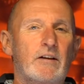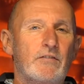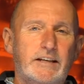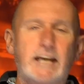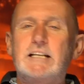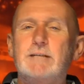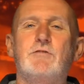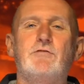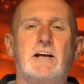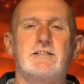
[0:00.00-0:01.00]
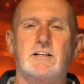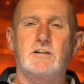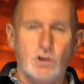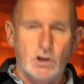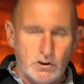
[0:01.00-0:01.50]
the kingdom advancing
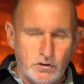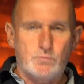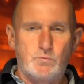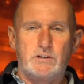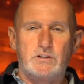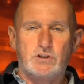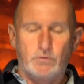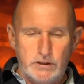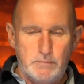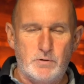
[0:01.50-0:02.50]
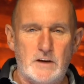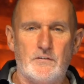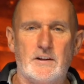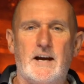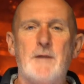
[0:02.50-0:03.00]
all across Withenshaw. Would you pray
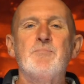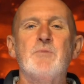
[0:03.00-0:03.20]
for that?